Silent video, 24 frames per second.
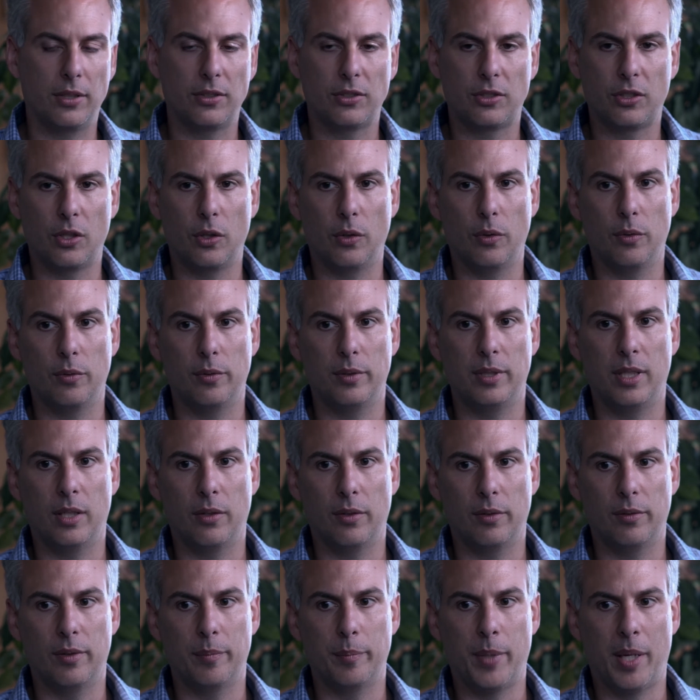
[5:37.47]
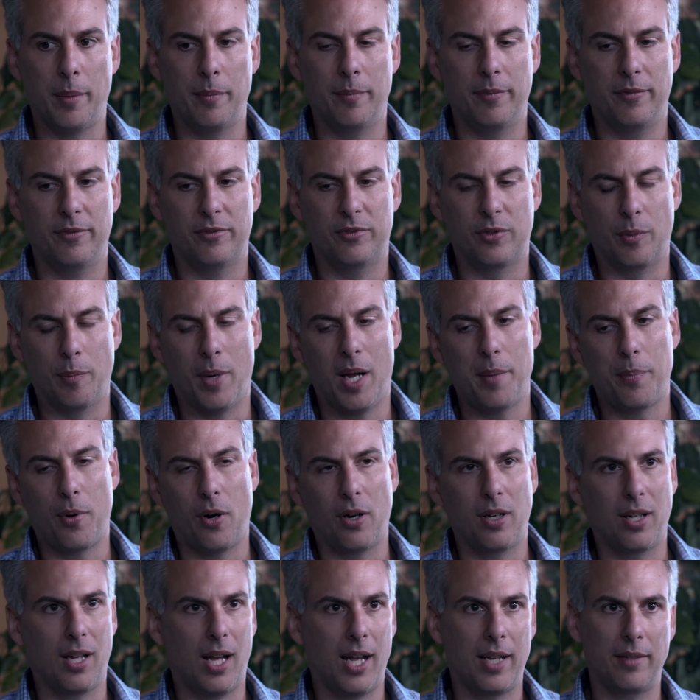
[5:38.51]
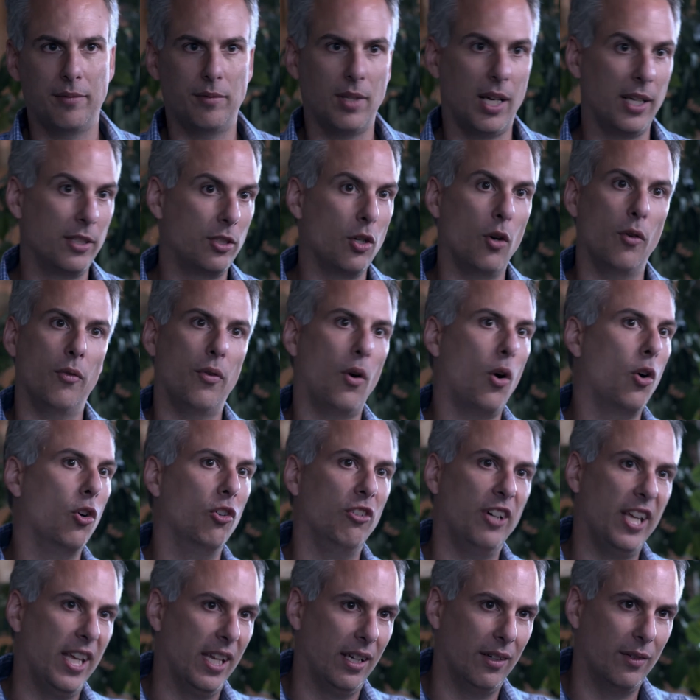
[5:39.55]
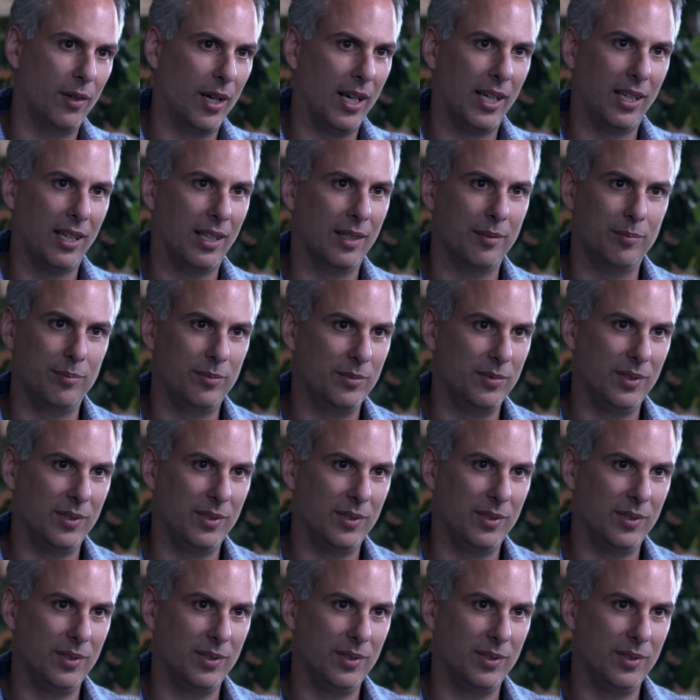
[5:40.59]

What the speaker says: So, for my part, I dove whole in, right?